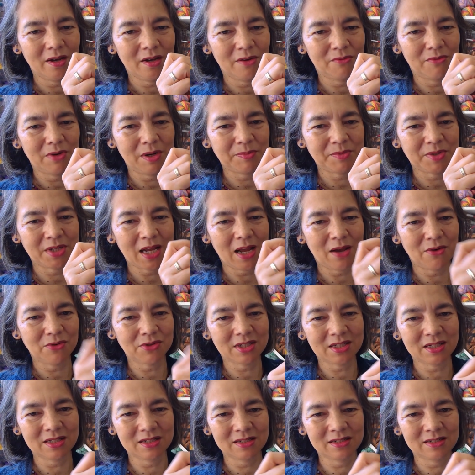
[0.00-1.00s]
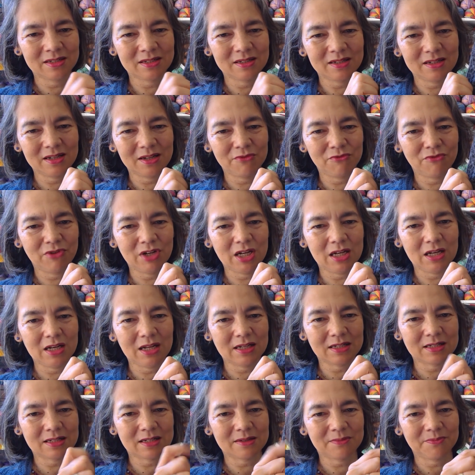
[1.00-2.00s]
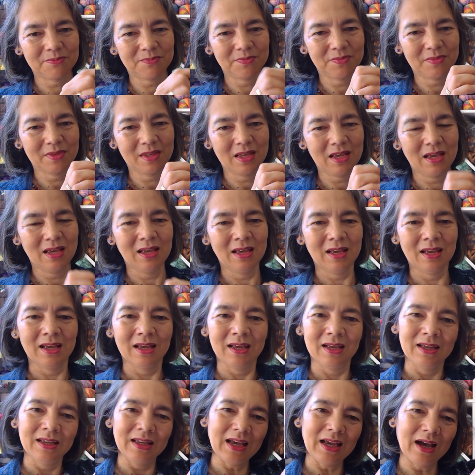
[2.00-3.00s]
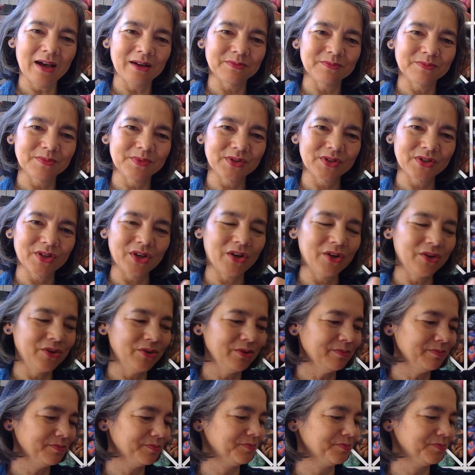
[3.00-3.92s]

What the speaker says: ripped out and reknit. Yeah, so